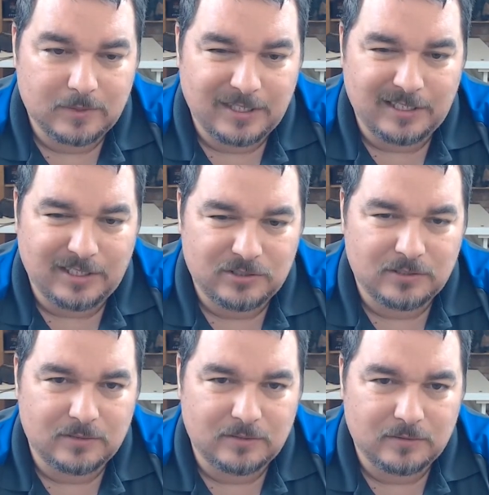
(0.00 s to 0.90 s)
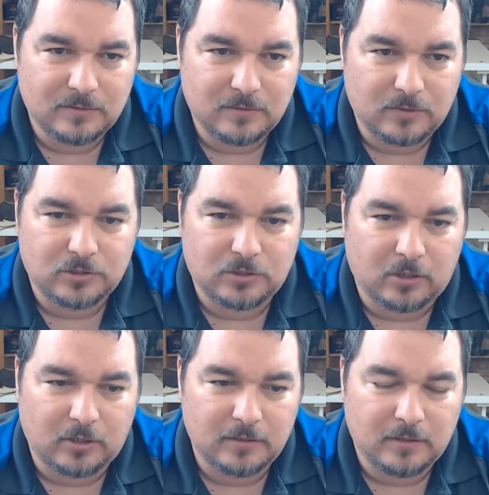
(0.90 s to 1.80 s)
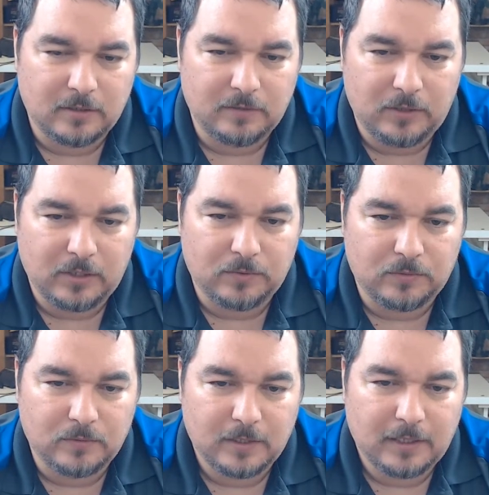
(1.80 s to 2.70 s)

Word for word: ignition or start on the vehicle.